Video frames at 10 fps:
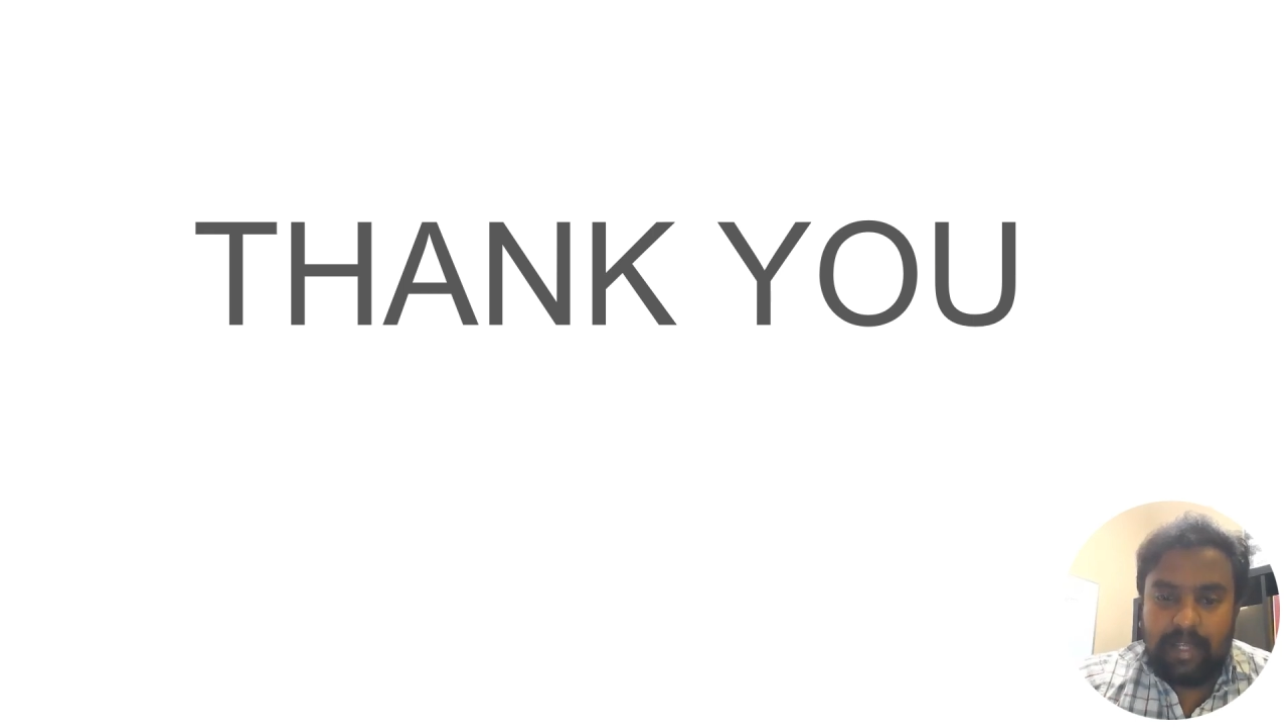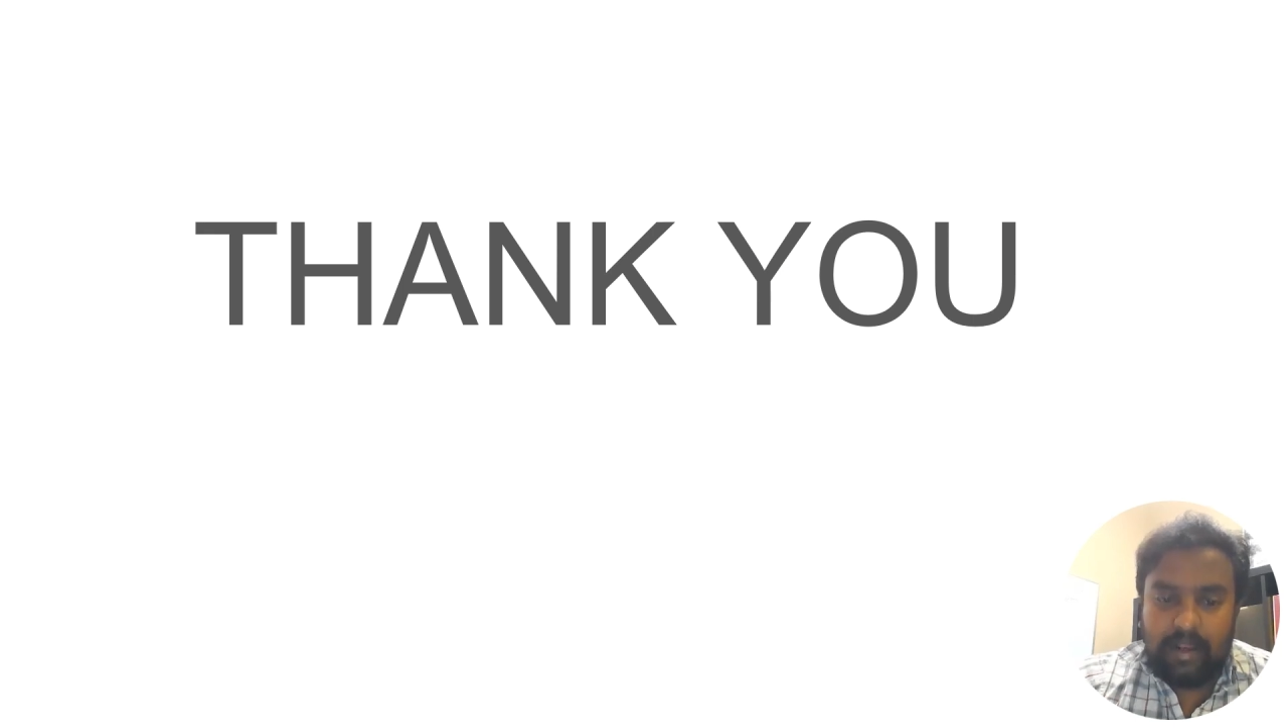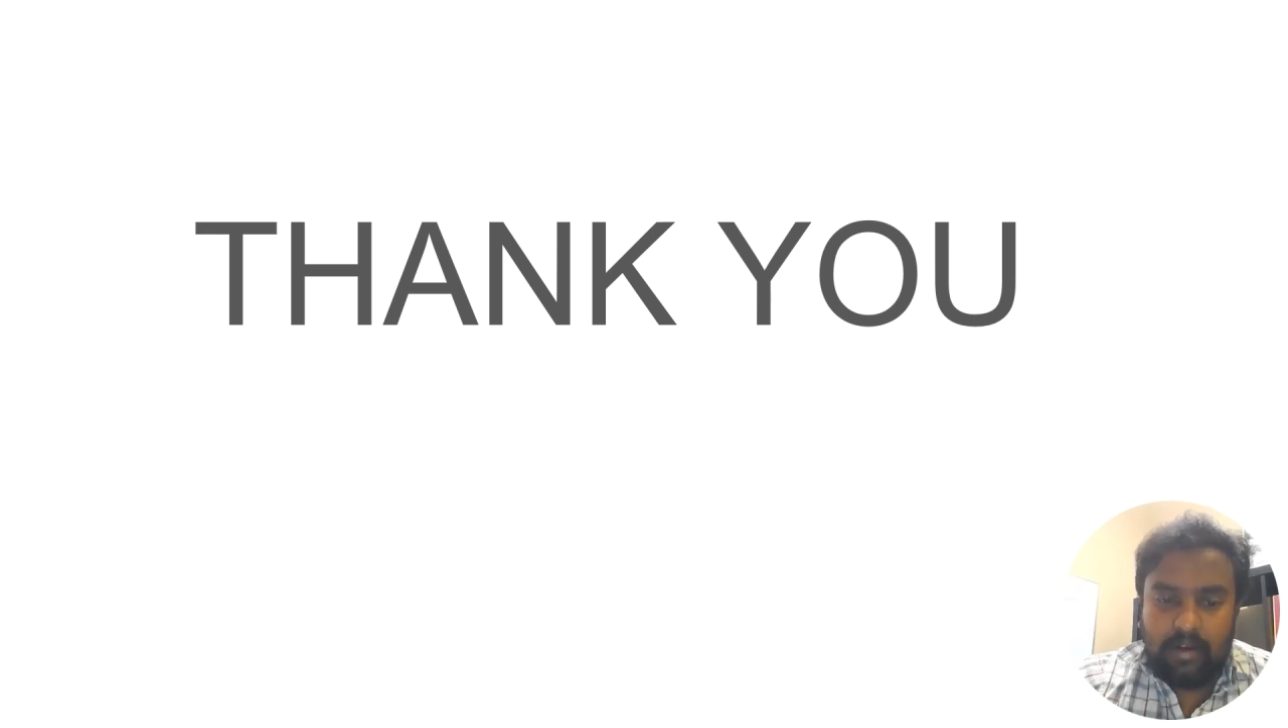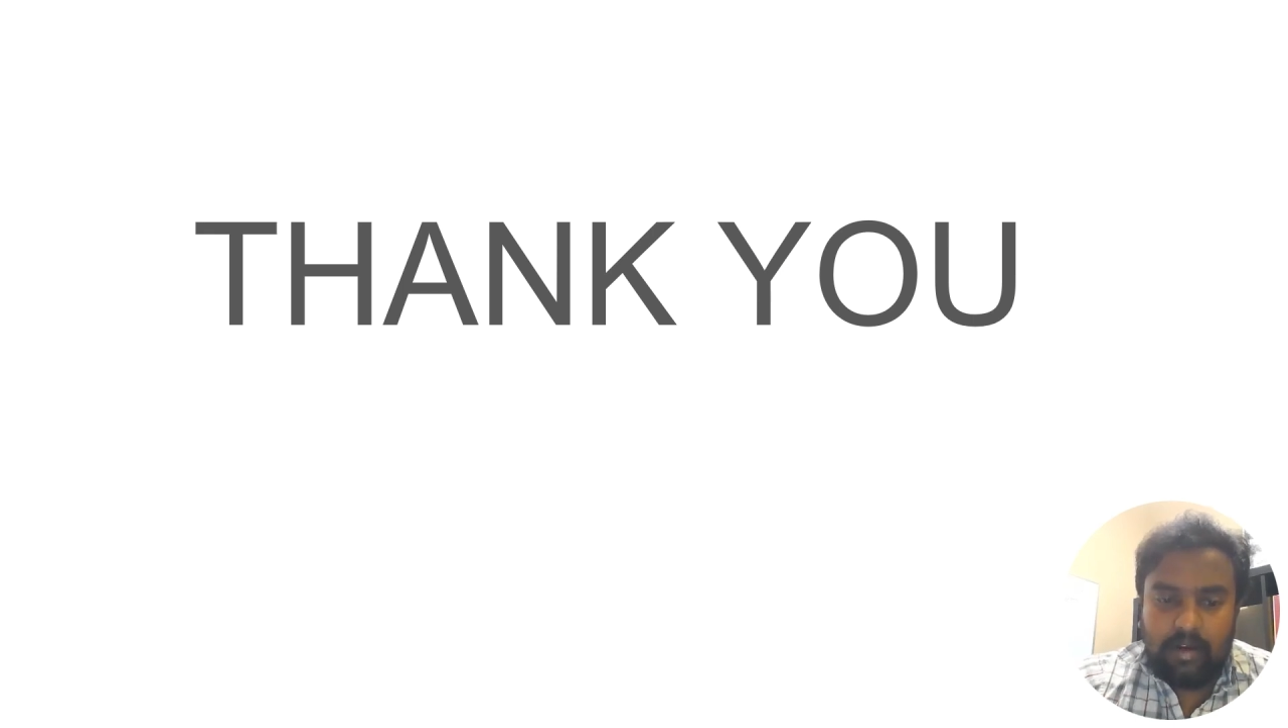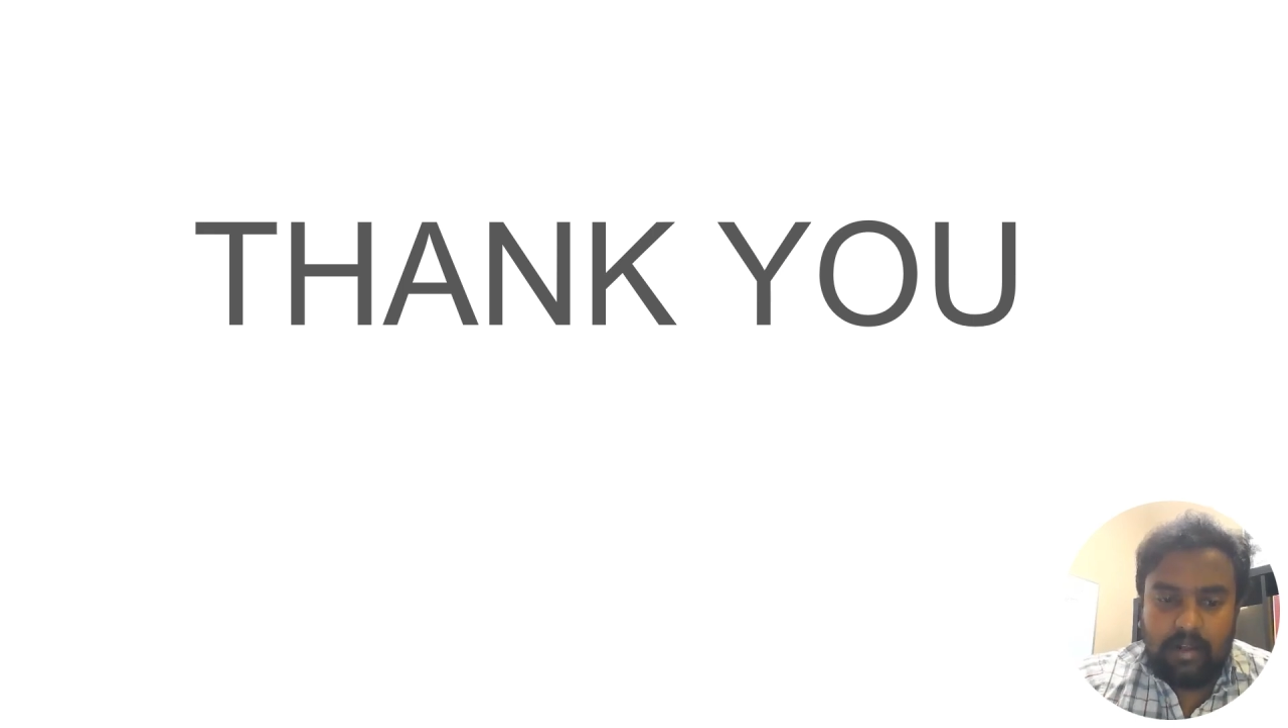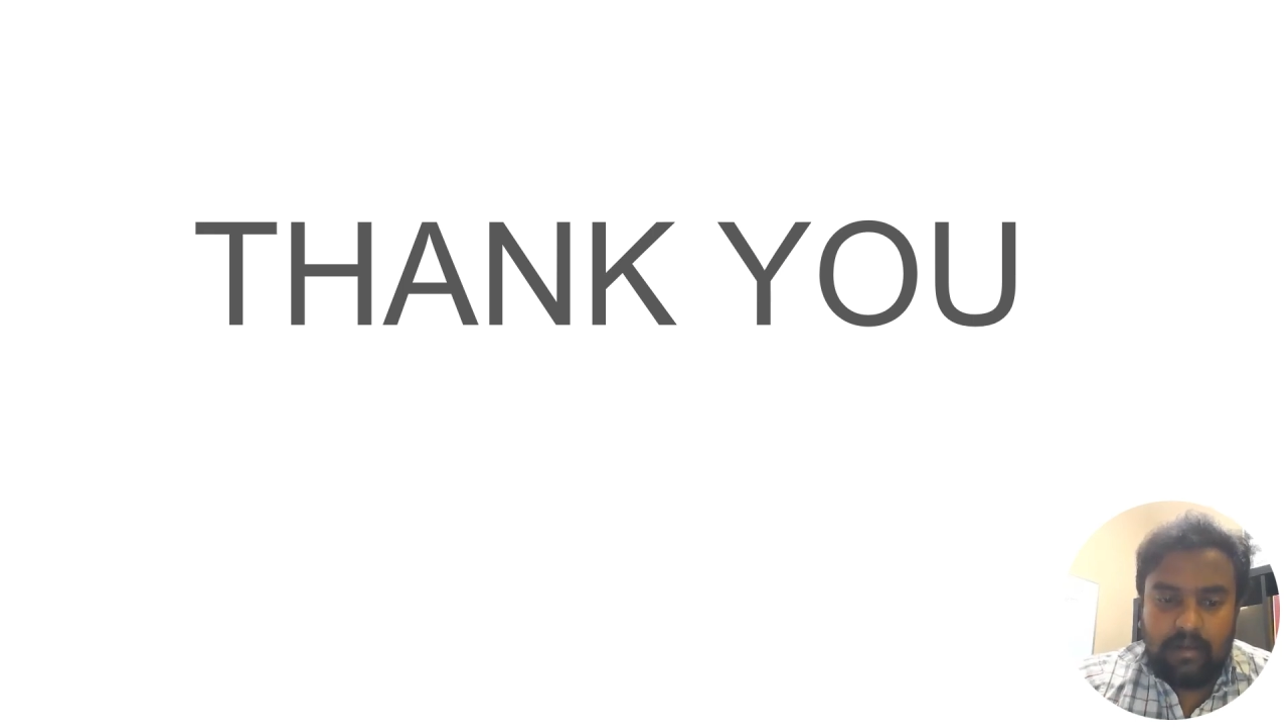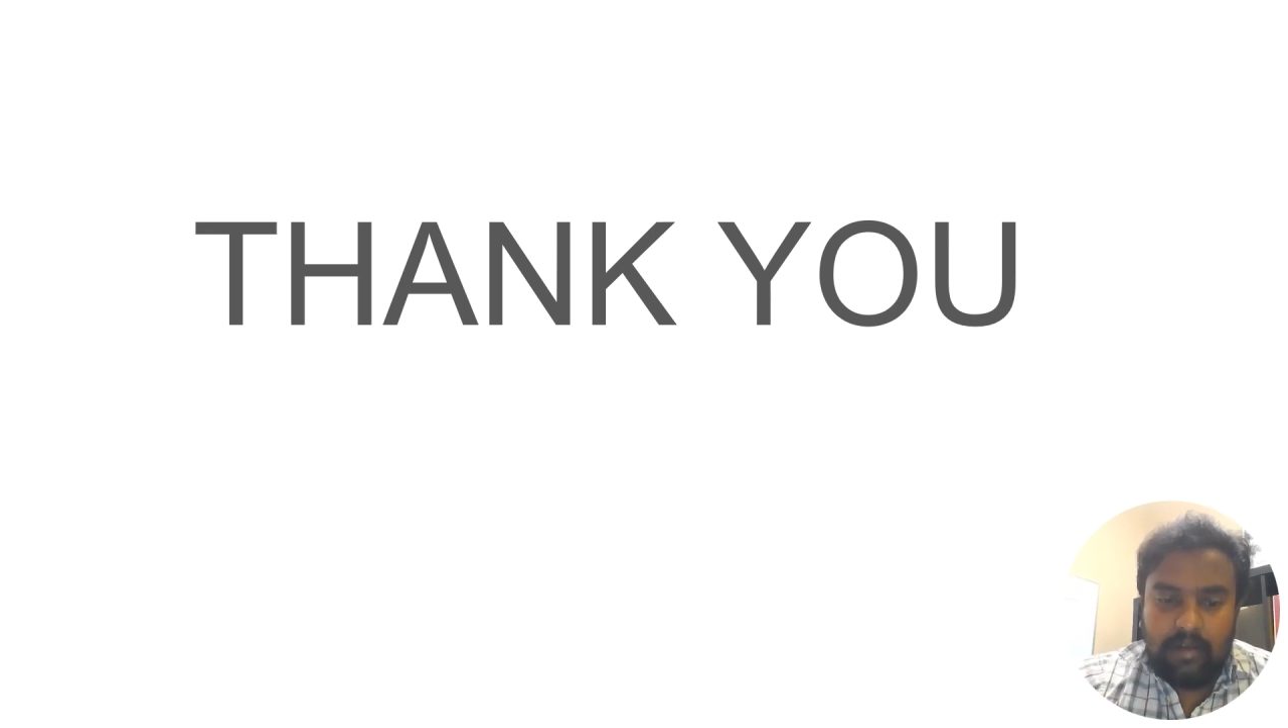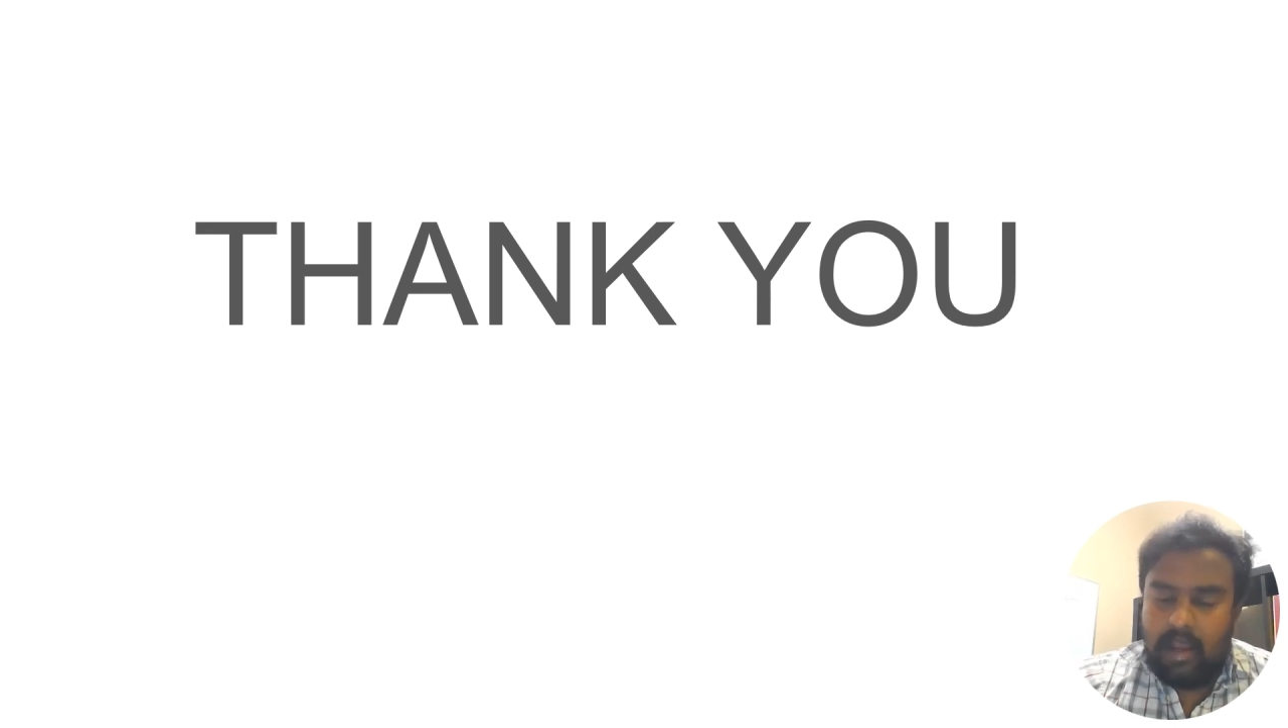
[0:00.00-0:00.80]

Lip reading: me a lot.